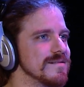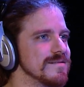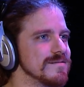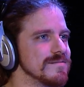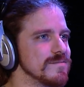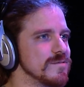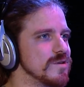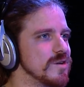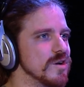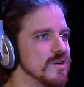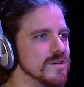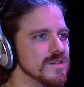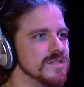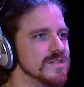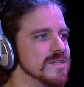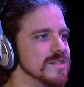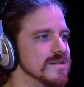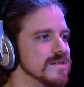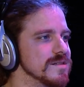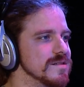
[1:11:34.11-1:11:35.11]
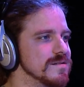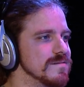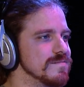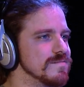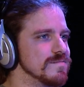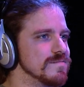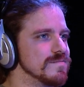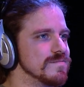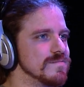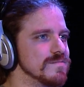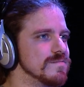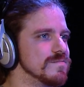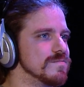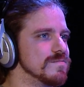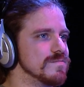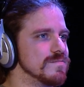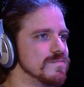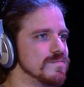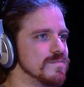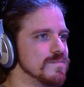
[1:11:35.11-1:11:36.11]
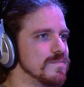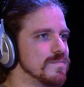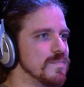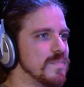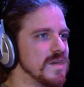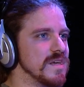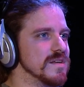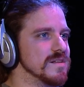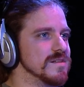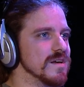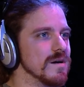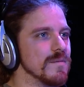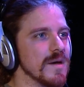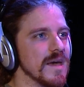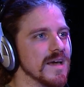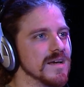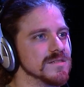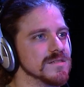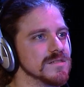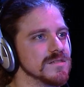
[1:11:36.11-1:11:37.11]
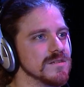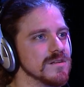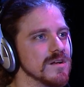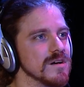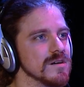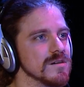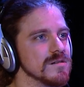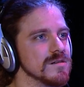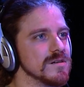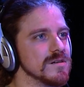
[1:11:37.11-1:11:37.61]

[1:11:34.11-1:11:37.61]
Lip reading: good to be a dumbass, you know?